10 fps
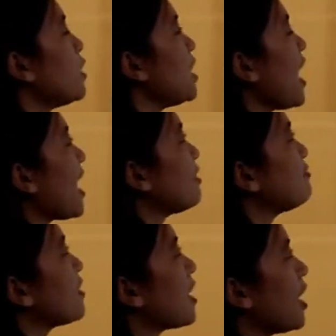We
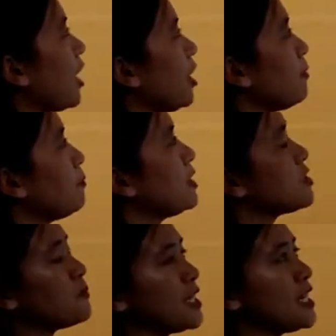have a
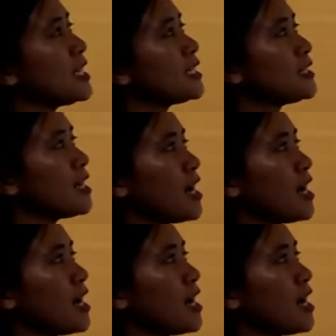plus b